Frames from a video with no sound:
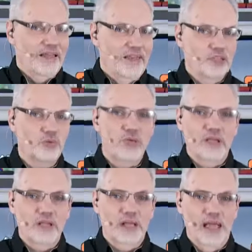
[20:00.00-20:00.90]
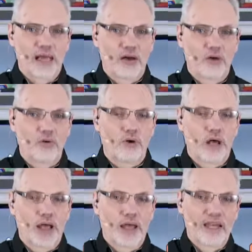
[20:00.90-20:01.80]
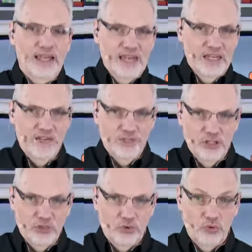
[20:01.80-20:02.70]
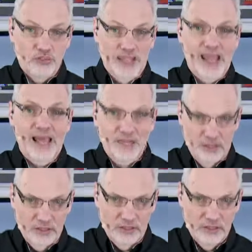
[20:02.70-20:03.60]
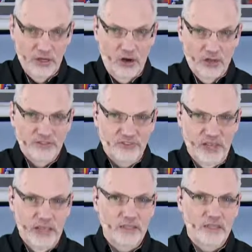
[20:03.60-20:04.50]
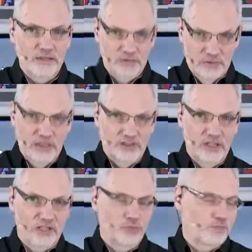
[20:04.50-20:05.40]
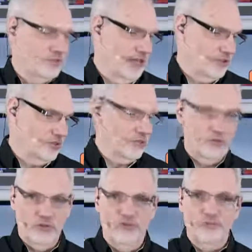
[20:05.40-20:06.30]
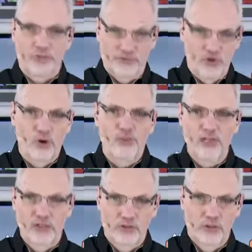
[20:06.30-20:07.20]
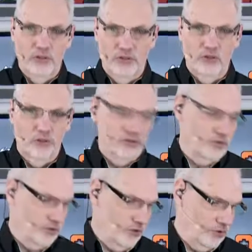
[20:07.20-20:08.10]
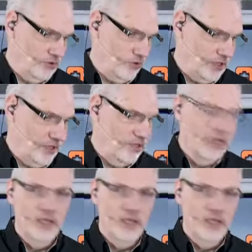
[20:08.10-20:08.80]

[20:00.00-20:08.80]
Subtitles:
This would allow an individual talent on set that's sort of performing or talking